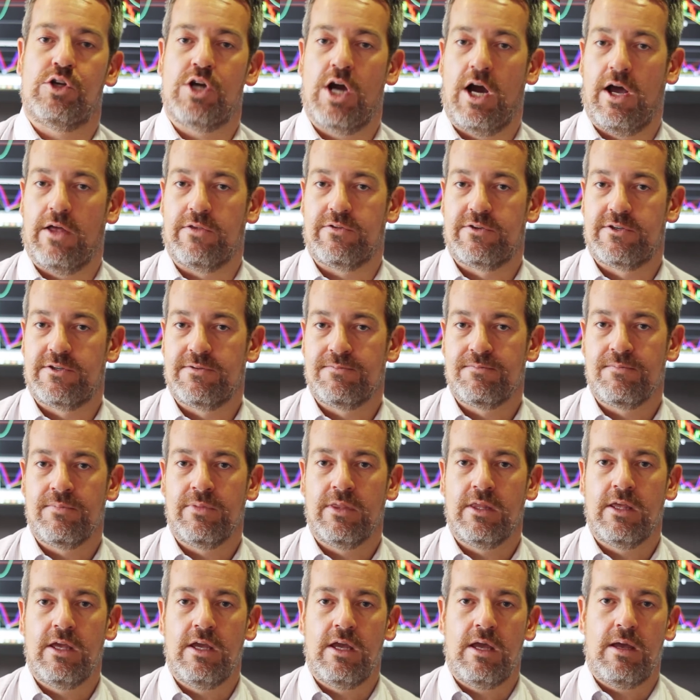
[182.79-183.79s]
charts.
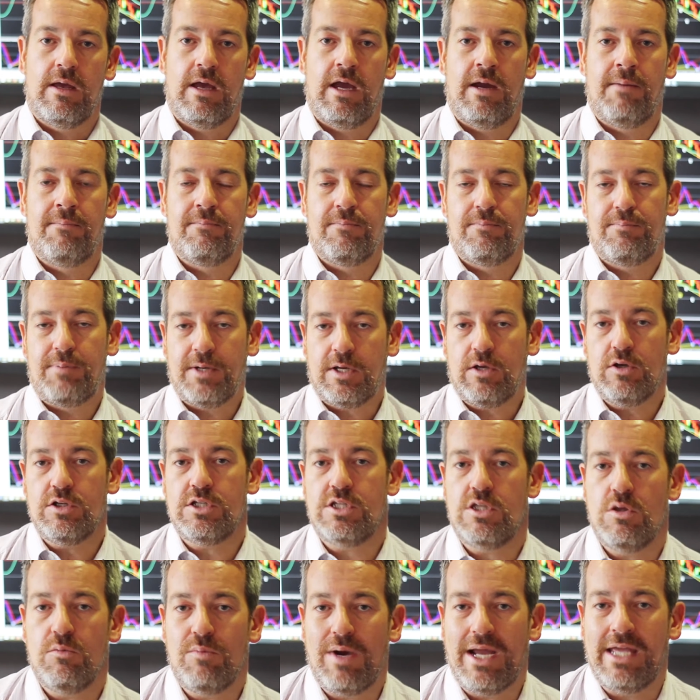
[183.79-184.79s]

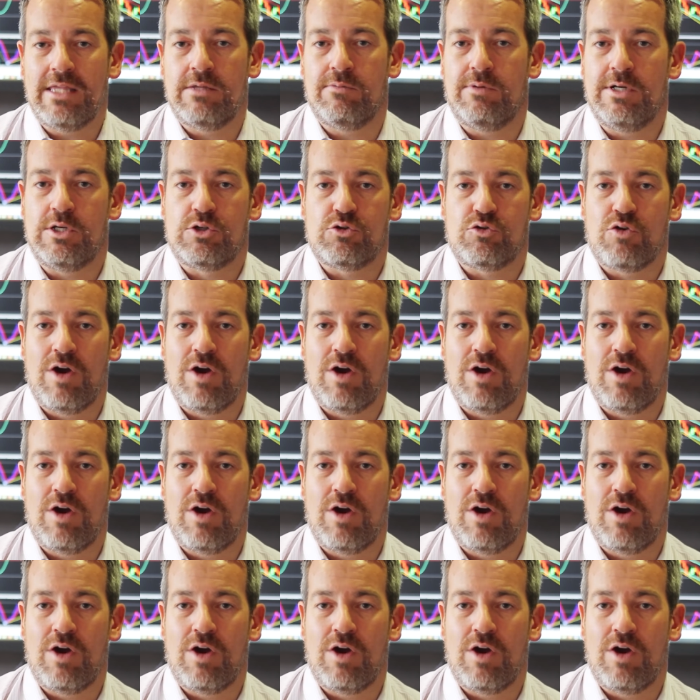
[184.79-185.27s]
Because of the way that we